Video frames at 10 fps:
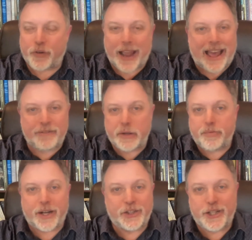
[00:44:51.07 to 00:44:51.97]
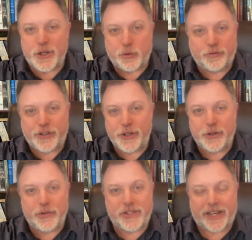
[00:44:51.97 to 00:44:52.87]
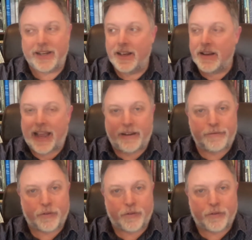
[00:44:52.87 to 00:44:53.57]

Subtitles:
having prejudicial views and